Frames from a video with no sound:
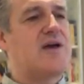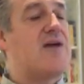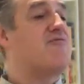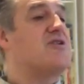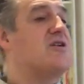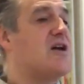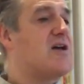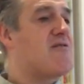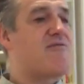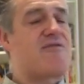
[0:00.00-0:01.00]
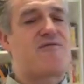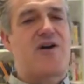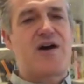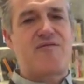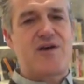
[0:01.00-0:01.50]
every year, every
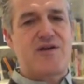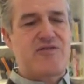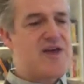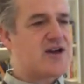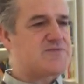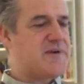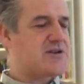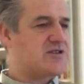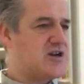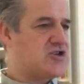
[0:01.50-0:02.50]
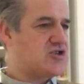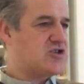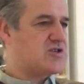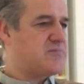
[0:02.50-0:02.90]
five years, the expectations,